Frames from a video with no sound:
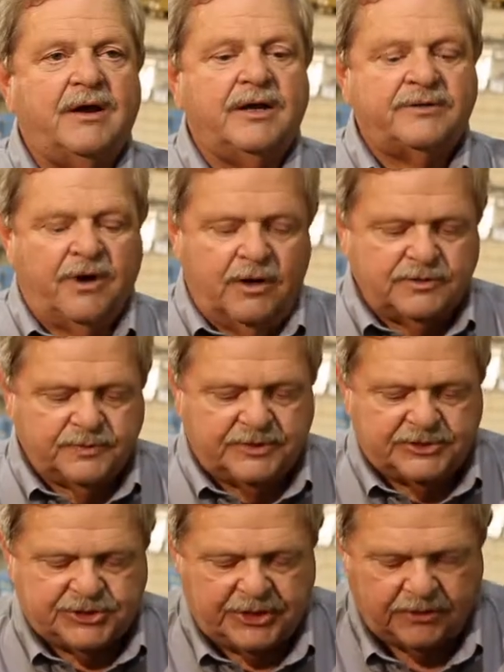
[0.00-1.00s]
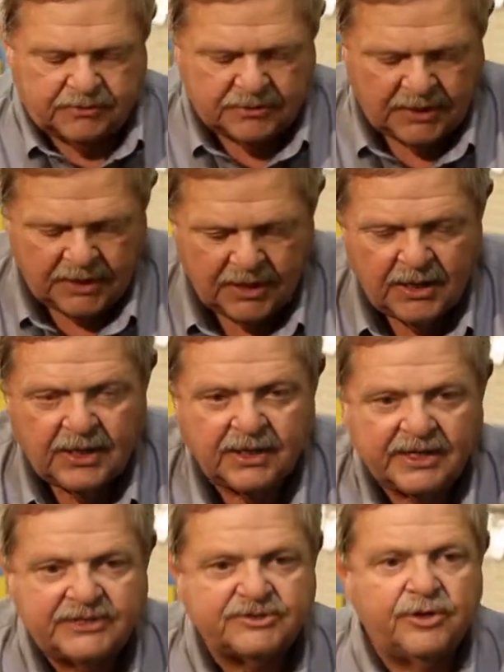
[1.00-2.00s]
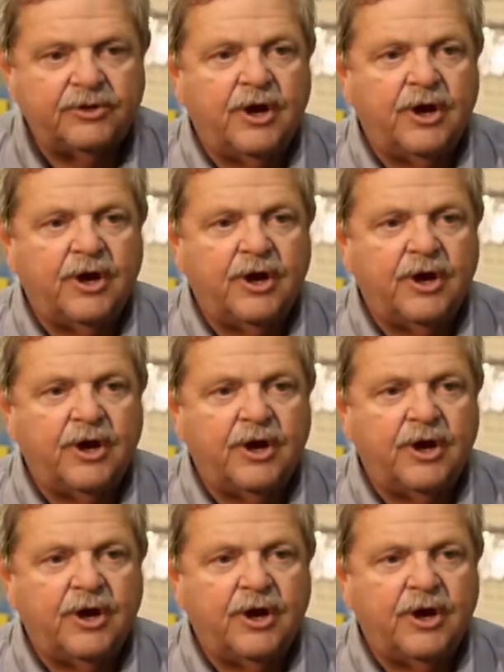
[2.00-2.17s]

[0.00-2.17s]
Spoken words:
and it turns with a shield. These two